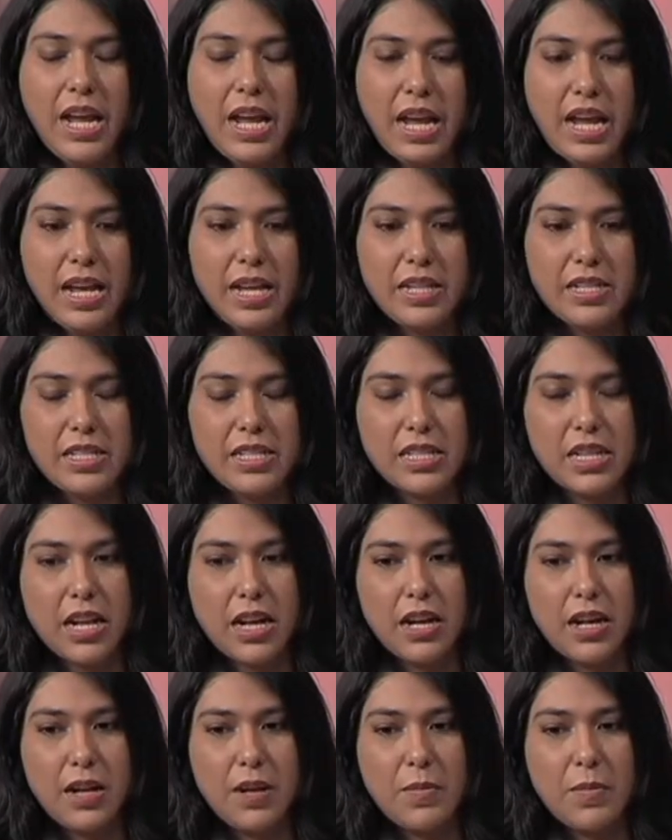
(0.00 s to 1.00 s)
And
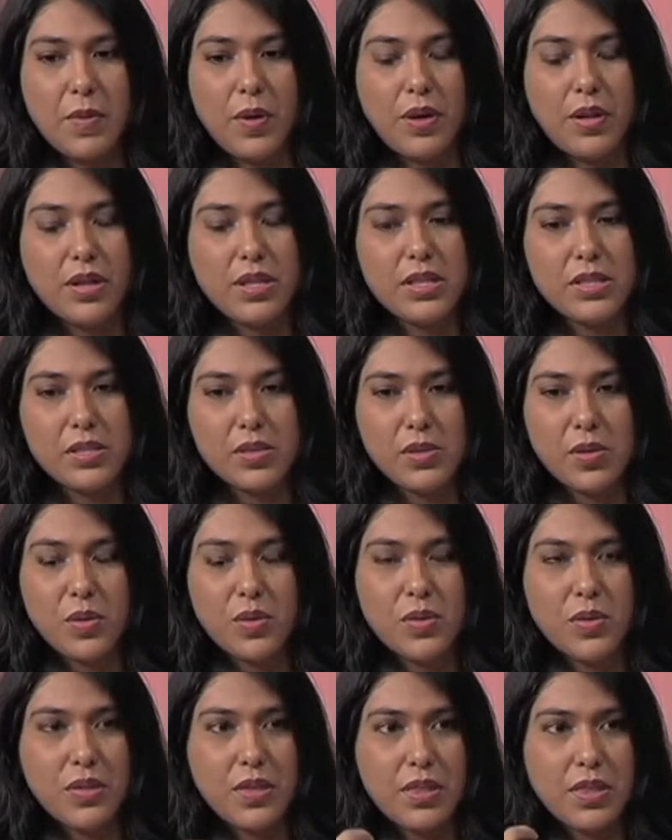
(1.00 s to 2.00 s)
um,
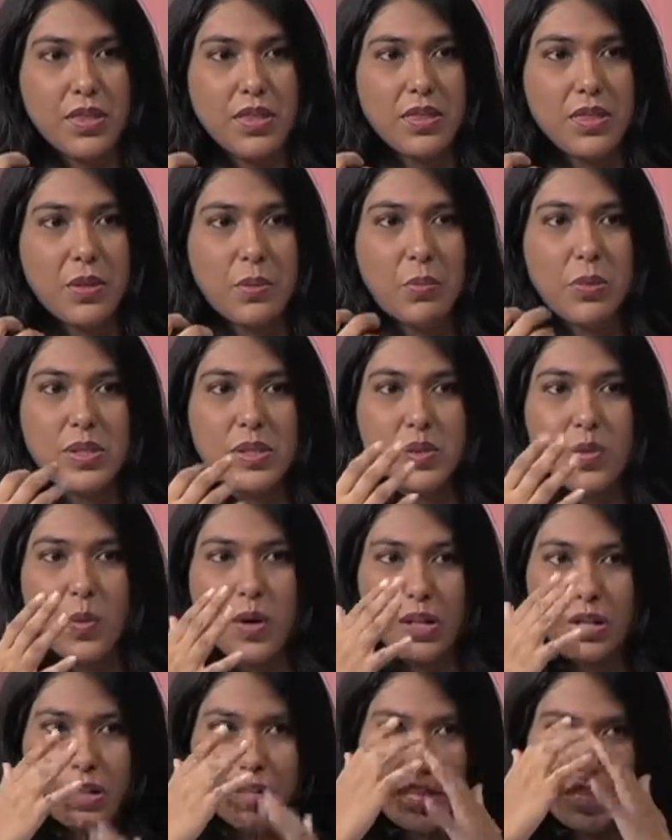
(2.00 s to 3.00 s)
so the
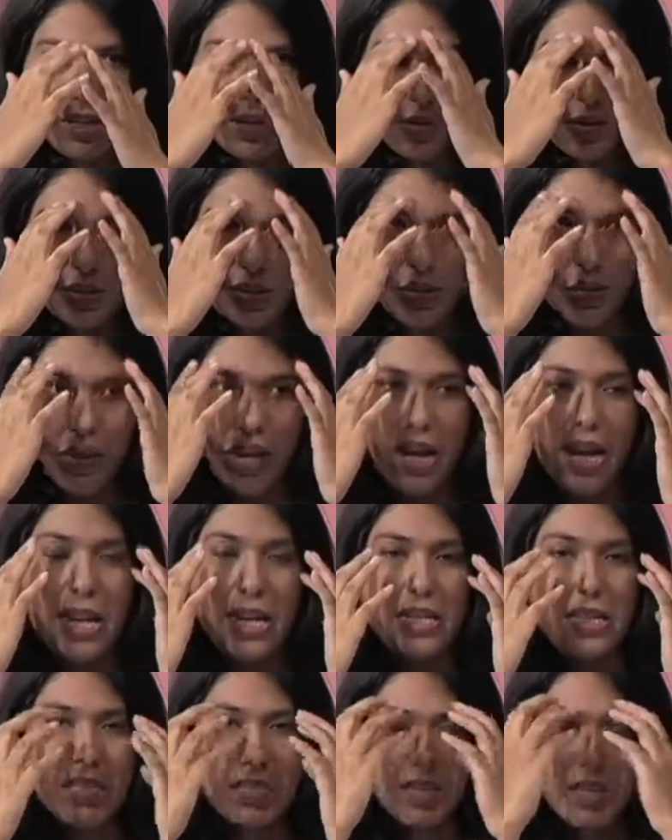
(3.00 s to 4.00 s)
Pascuala, he also
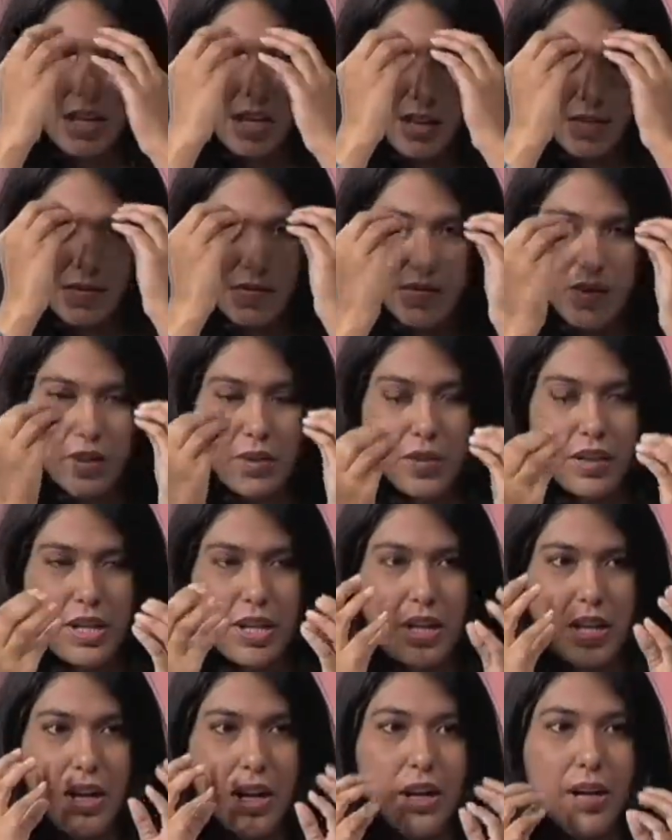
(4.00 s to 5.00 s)
has
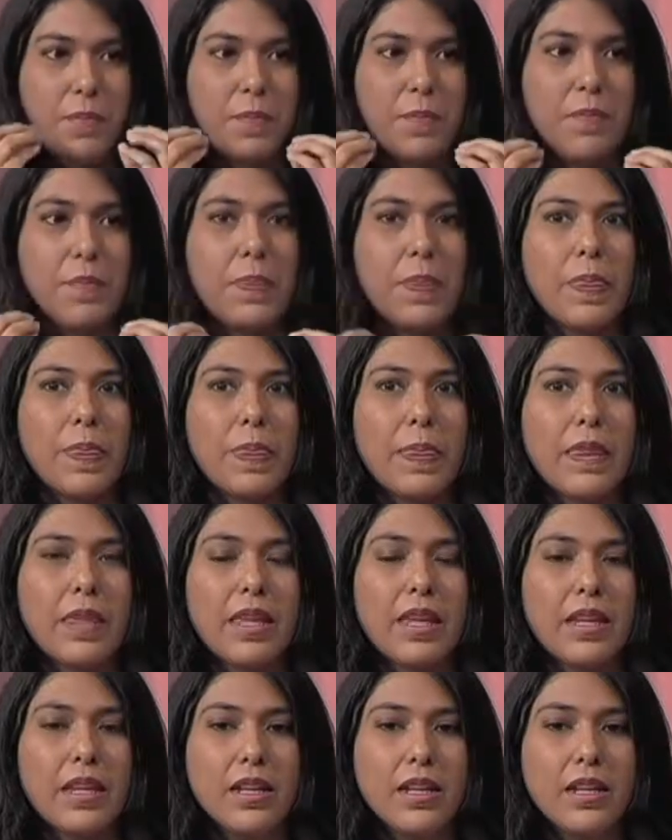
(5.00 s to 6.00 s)
very um,
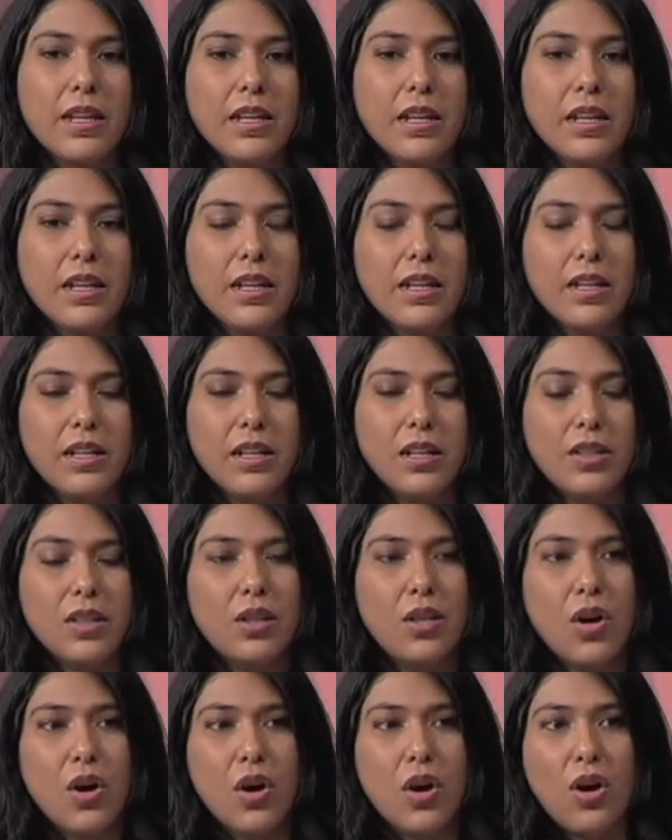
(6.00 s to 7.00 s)

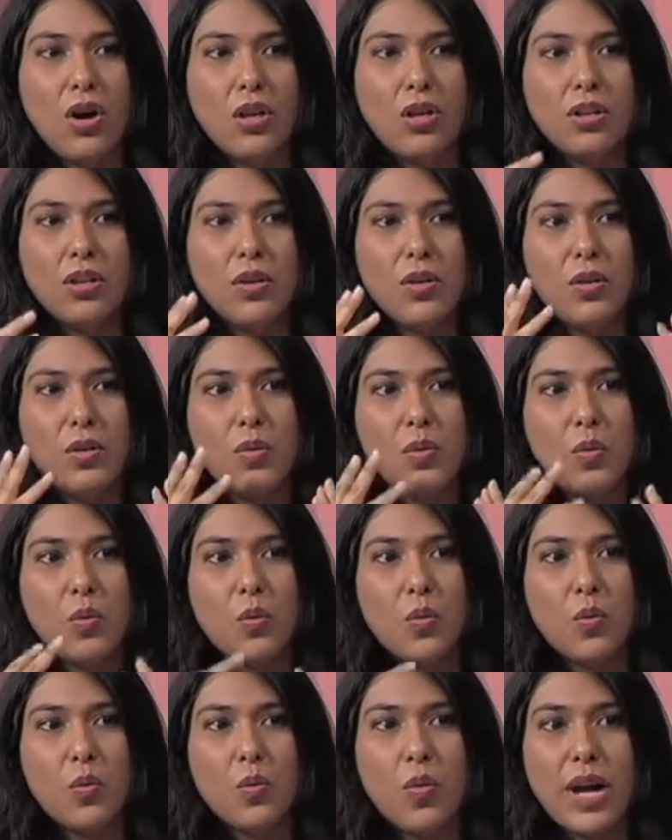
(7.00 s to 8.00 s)
long
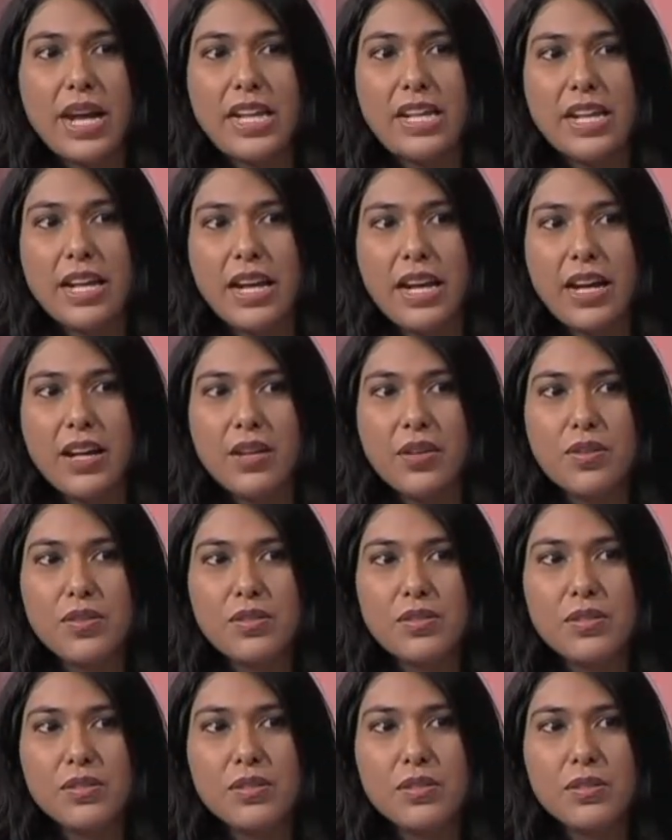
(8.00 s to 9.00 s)
white
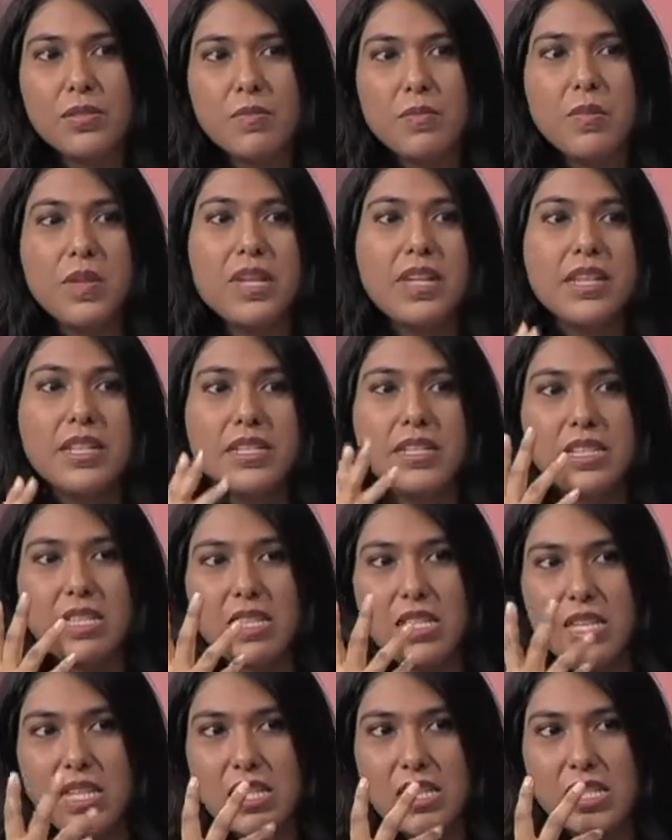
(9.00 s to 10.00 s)
hairs because
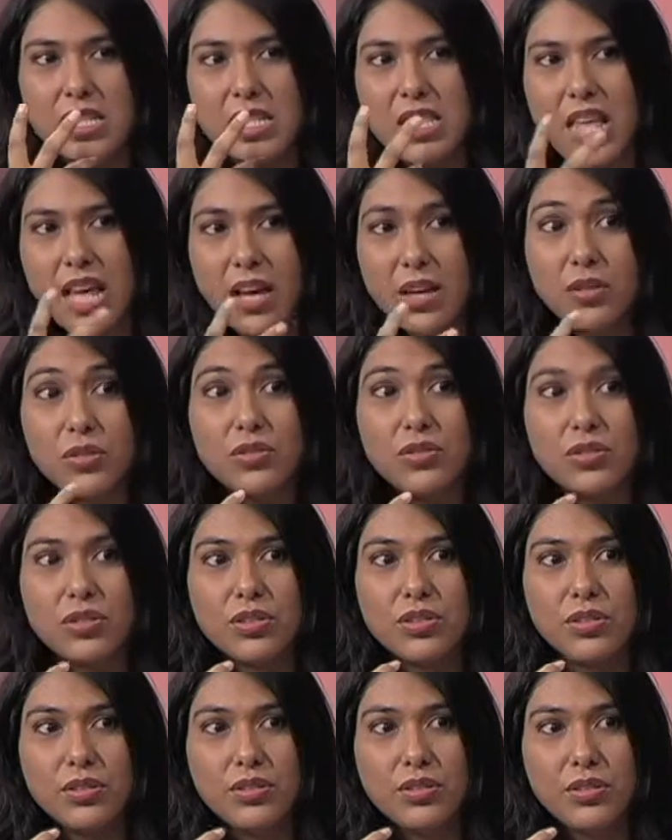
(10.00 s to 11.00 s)
he is the
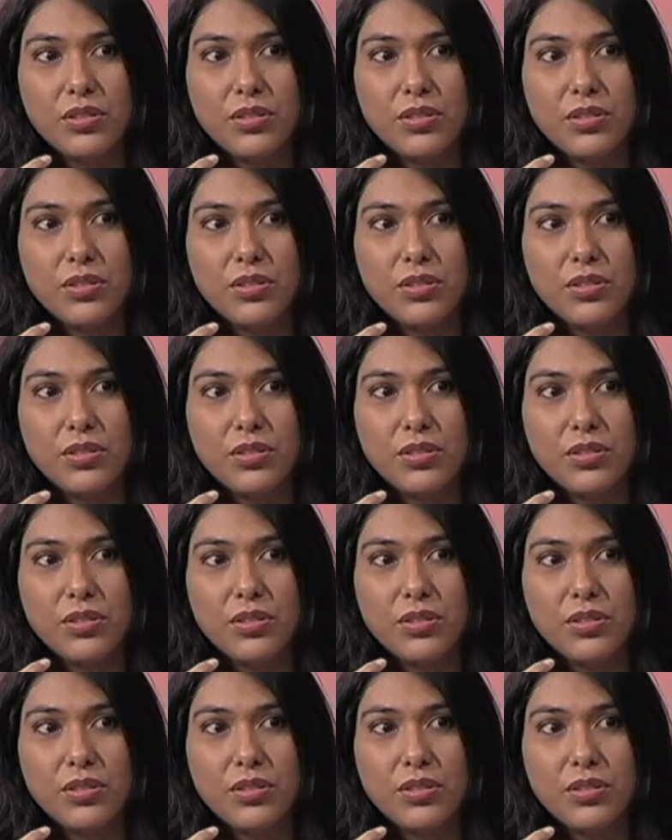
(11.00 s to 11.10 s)
elder.